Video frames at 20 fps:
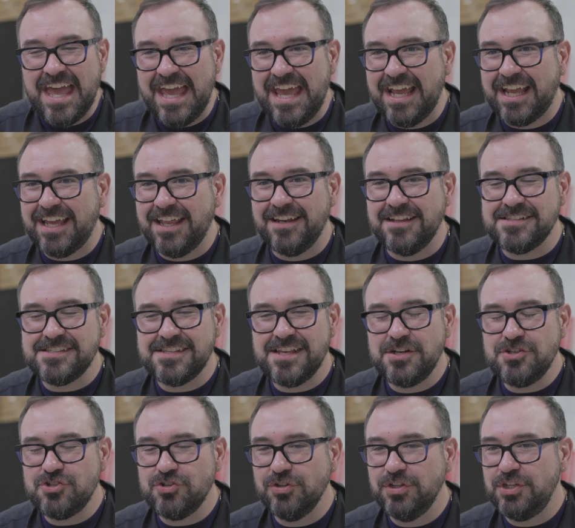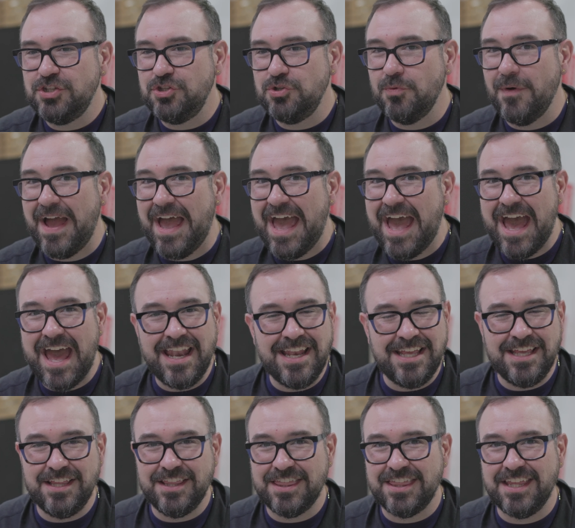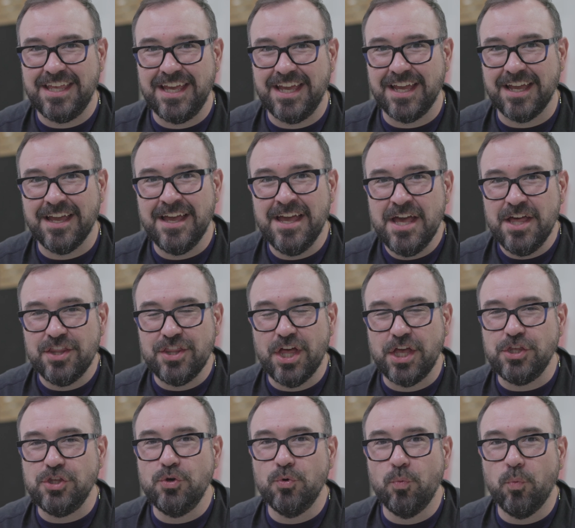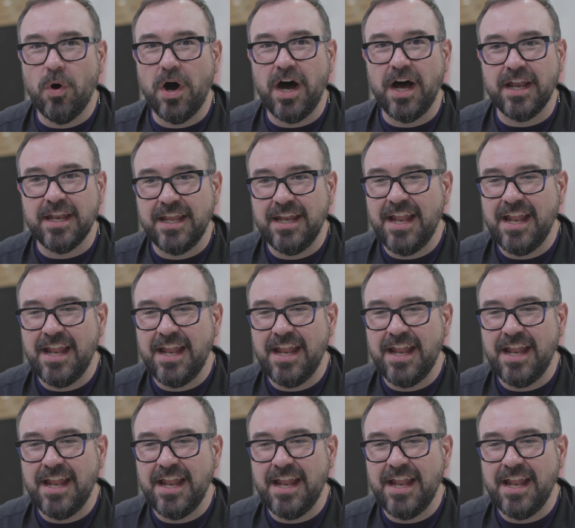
it can essentially do anything that you want.